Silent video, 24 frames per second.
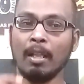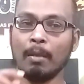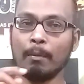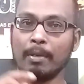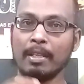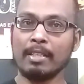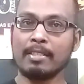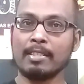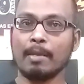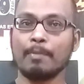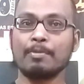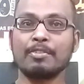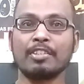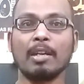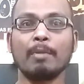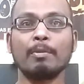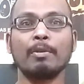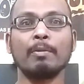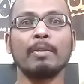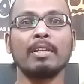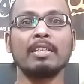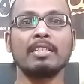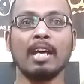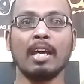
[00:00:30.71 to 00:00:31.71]
please subscribe
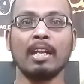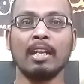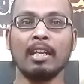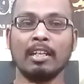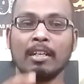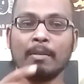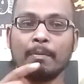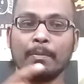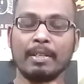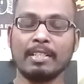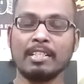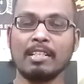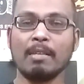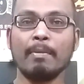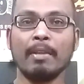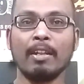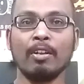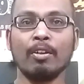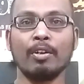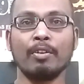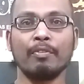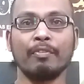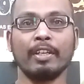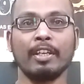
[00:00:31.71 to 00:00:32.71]
to my channel and press the bell
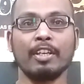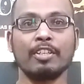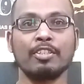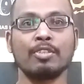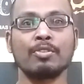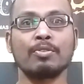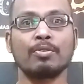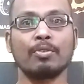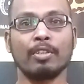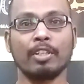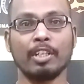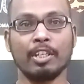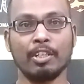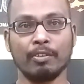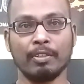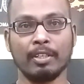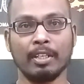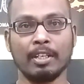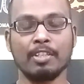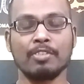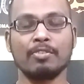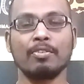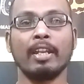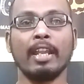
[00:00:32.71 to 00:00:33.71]
notification so that you
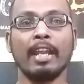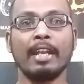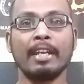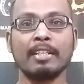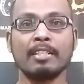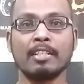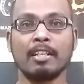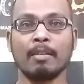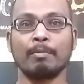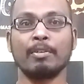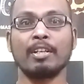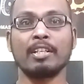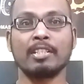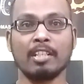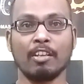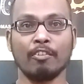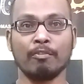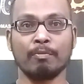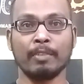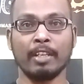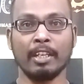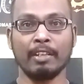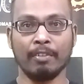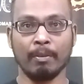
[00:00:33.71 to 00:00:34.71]
can receive latest updates
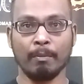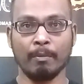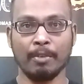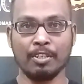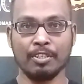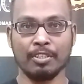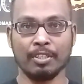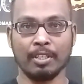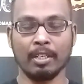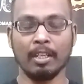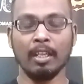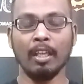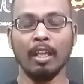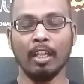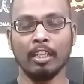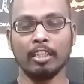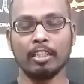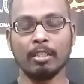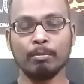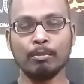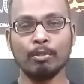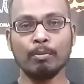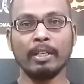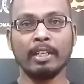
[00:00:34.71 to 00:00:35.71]
of the information
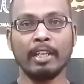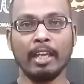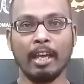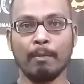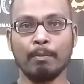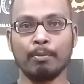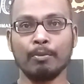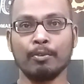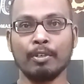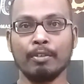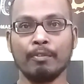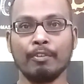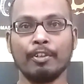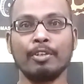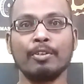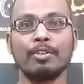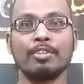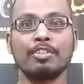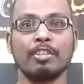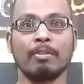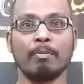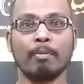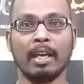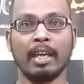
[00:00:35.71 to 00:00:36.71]
the moment I upload
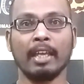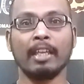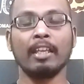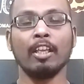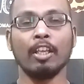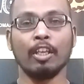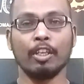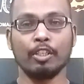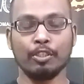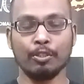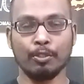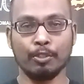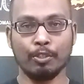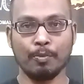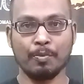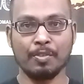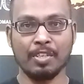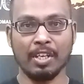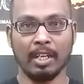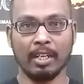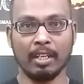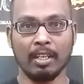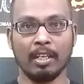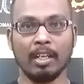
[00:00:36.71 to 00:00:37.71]
videos in my YouTube
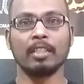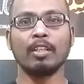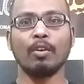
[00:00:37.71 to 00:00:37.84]
channel.